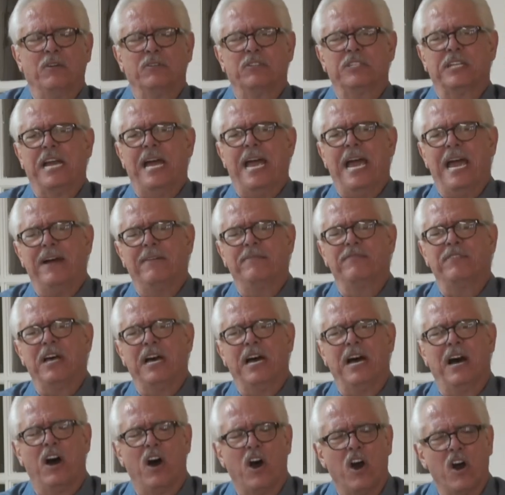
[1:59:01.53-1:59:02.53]
to have the
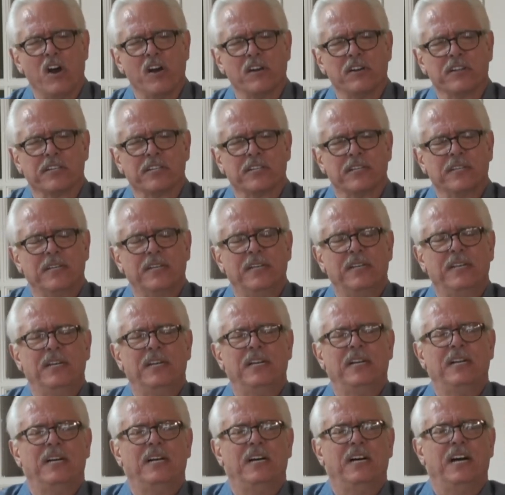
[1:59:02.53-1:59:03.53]
heart
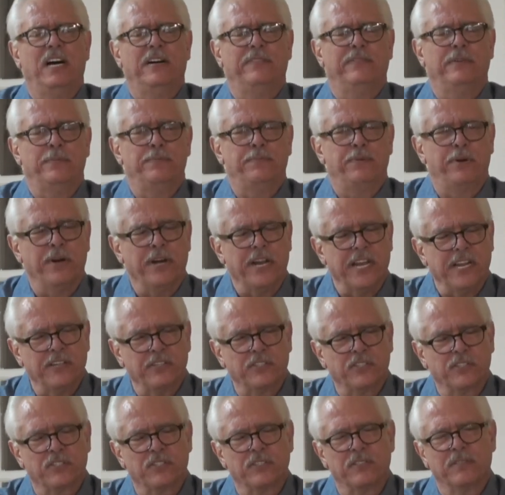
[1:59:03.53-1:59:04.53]
of a
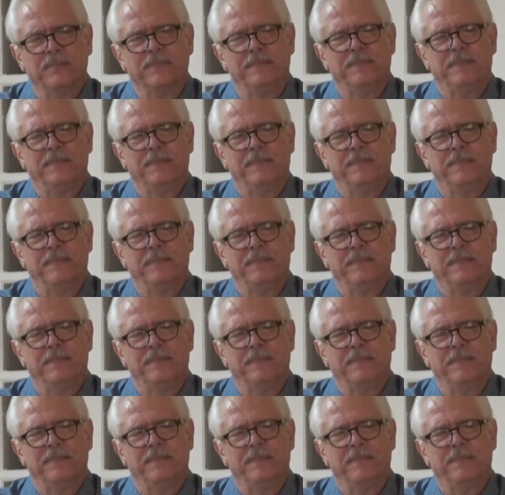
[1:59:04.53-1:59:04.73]
priest